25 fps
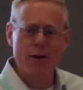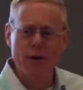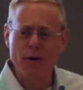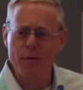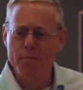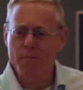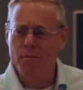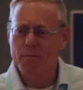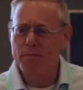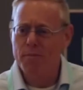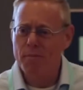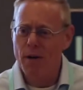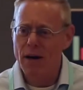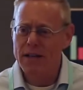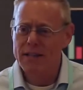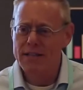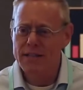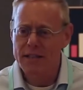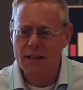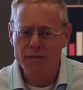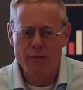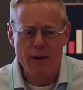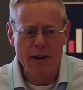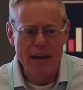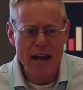here bought
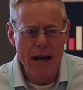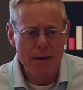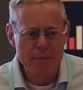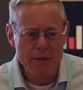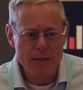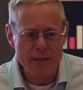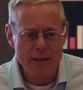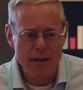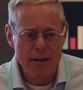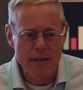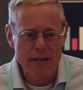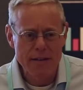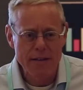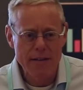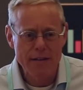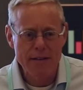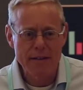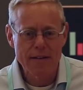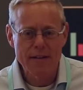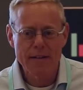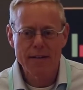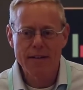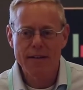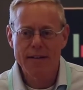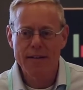stuff on Amazon?
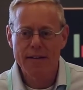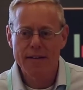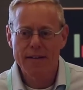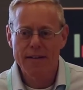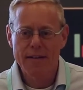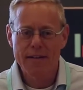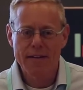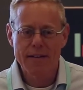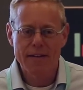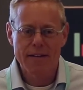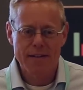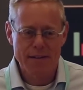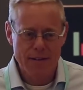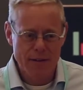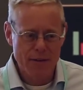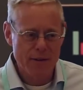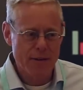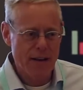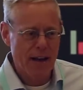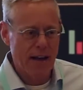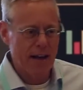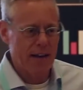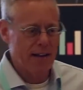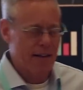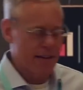
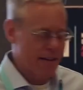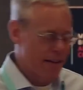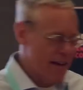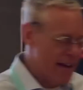Okay.